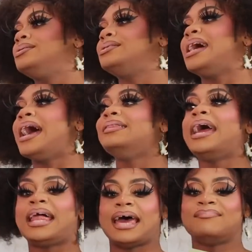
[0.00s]
They had
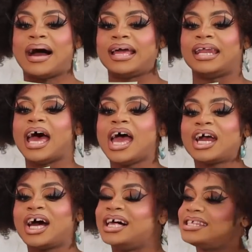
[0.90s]
to have mine
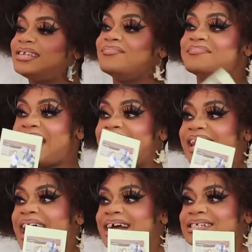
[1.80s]
custom
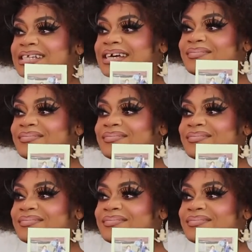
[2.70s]
made actually.